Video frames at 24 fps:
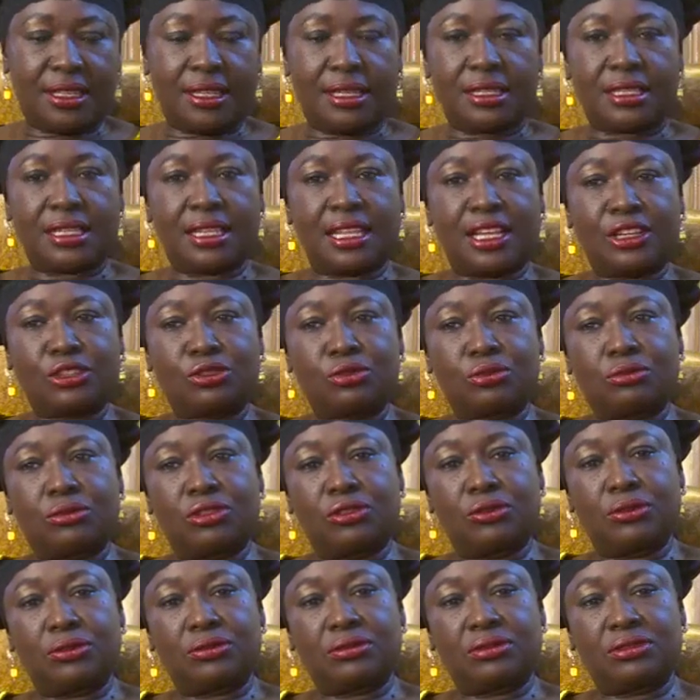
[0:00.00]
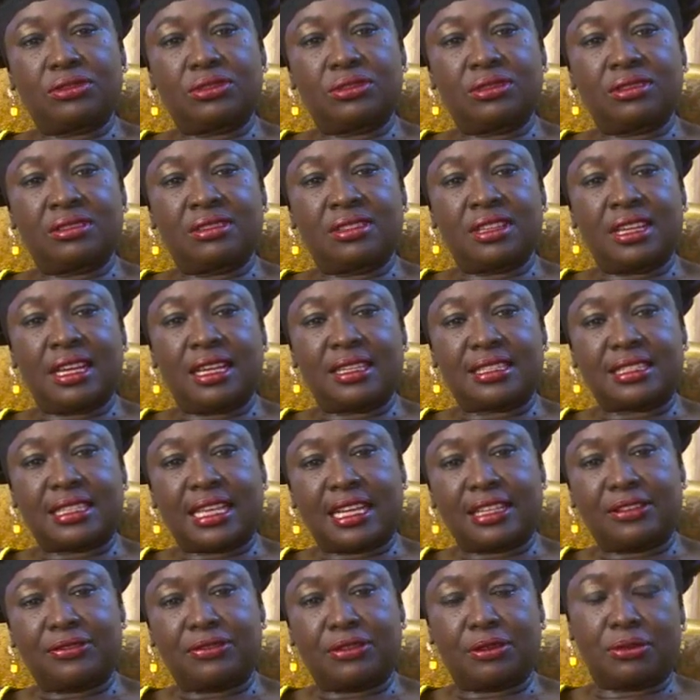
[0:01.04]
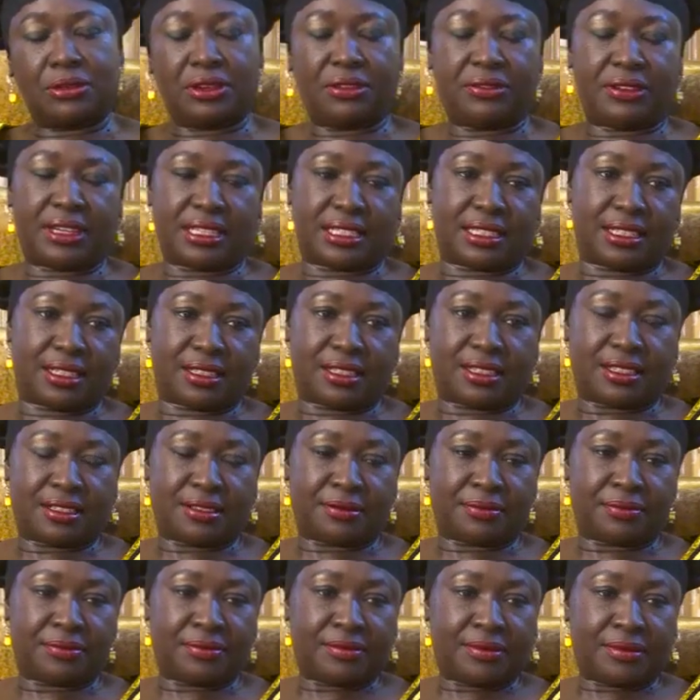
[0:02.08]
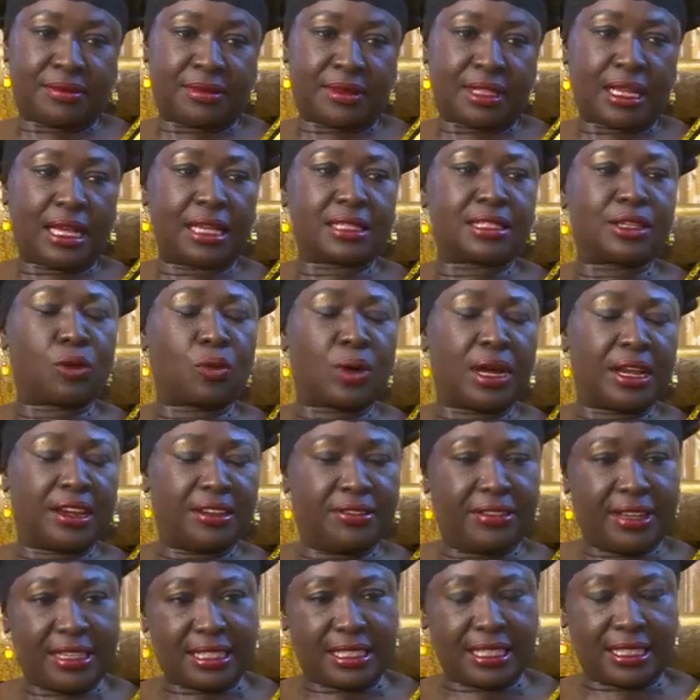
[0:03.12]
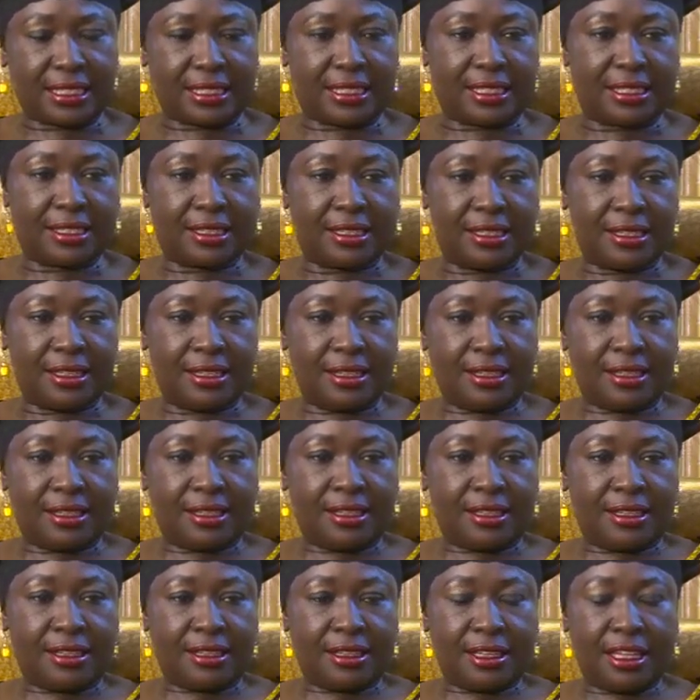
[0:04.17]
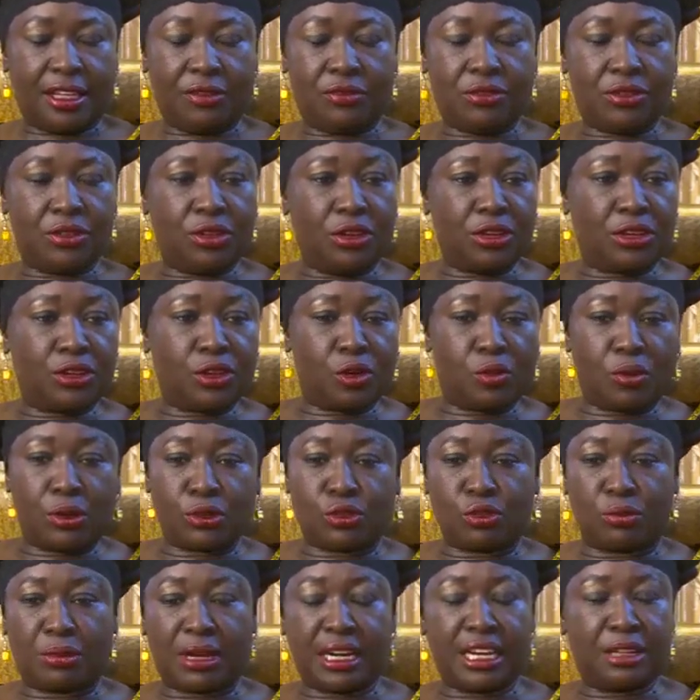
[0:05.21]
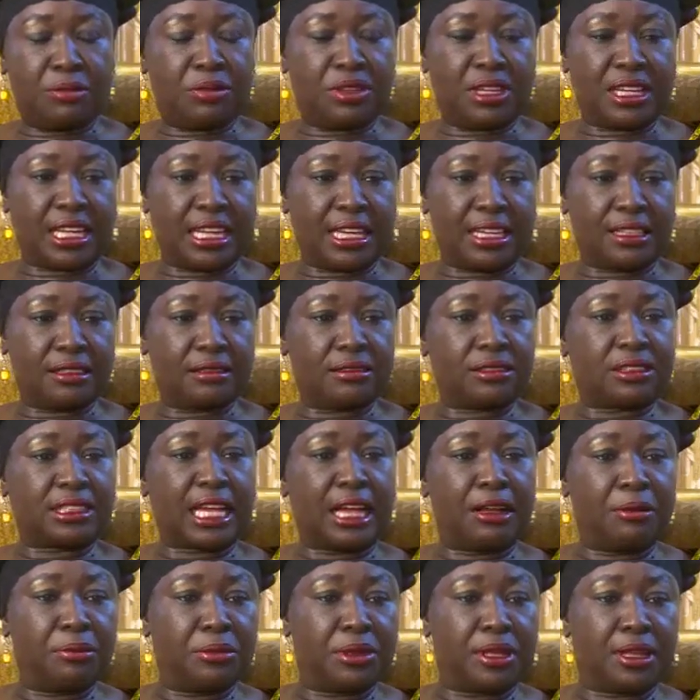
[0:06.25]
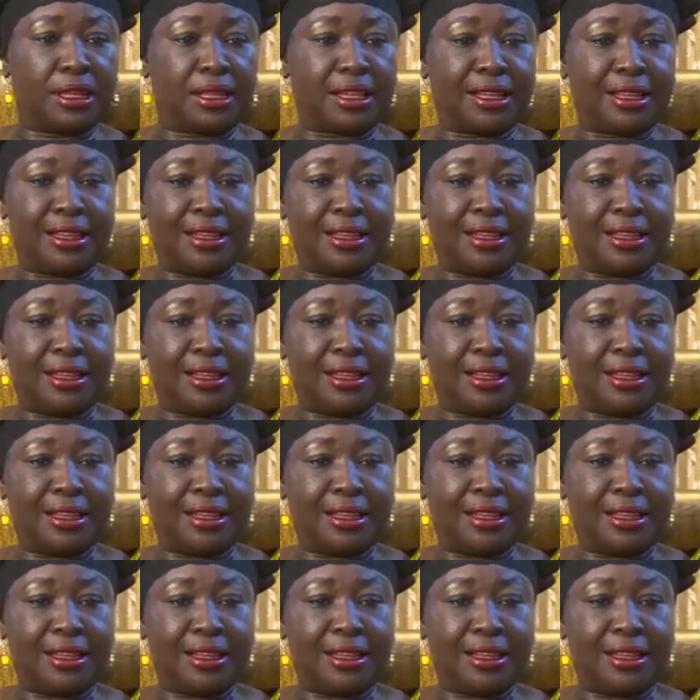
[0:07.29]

He said, I should go and start from River State. I said, why River State? If you know you don't want to marry me again, tell me.